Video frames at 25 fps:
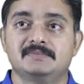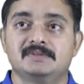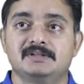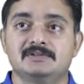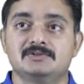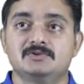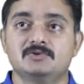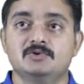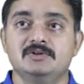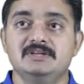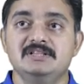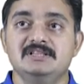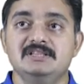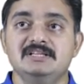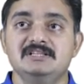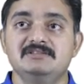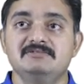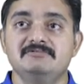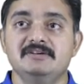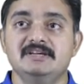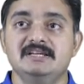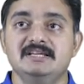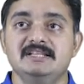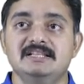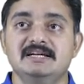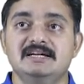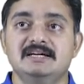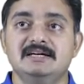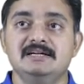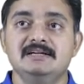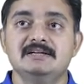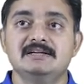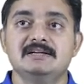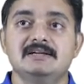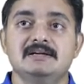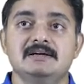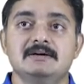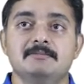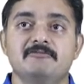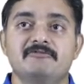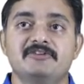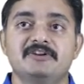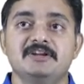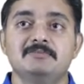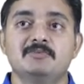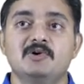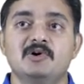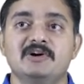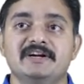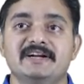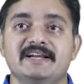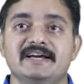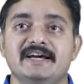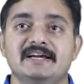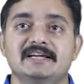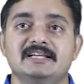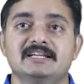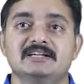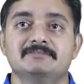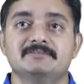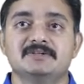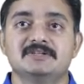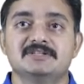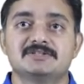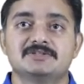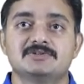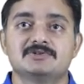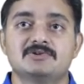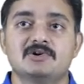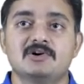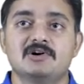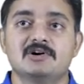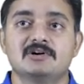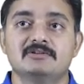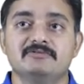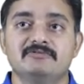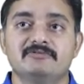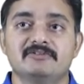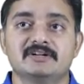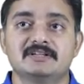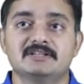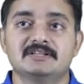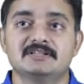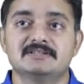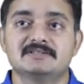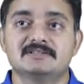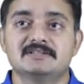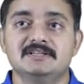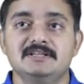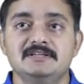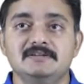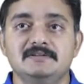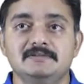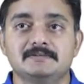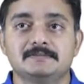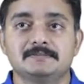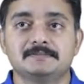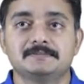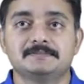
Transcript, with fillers: So in this way, the free body diagram is drawn for this thing.